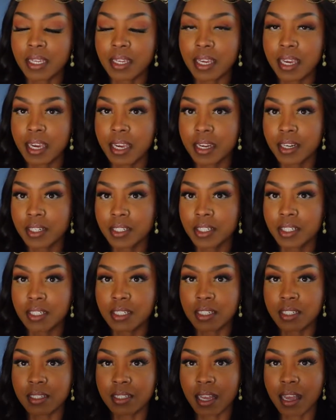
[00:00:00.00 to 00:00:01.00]
care to
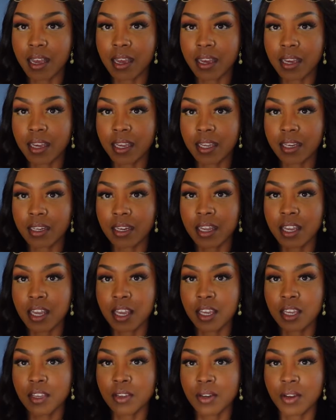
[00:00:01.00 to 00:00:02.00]
design,
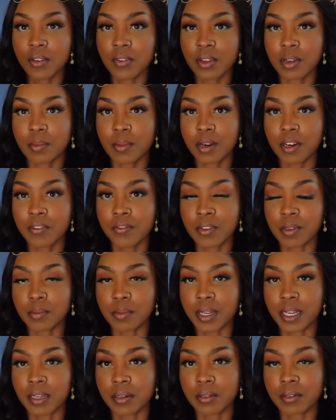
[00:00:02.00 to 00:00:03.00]
you know, their perfume
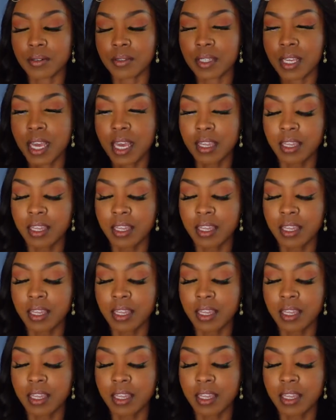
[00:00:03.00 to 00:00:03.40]
bottles.